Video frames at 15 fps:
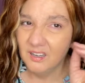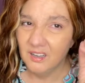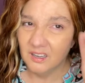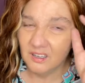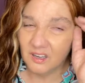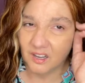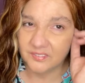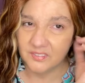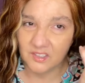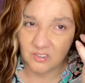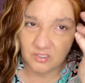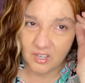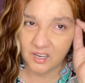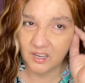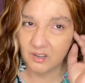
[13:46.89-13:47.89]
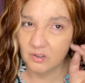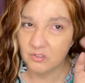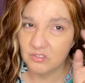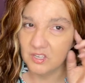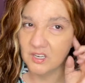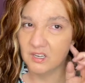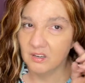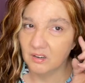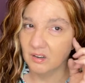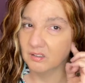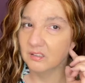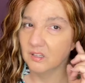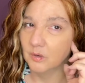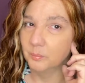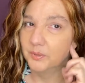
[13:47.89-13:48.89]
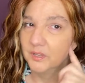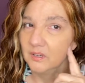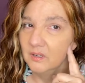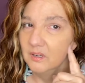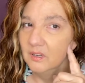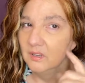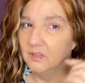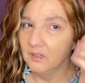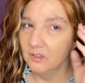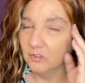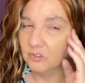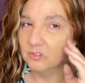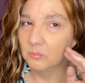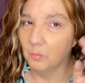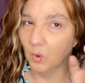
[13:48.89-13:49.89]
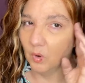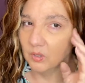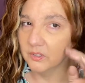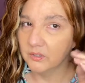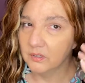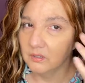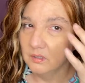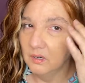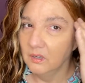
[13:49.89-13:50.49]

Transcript: cut these hairs here a little bit smaller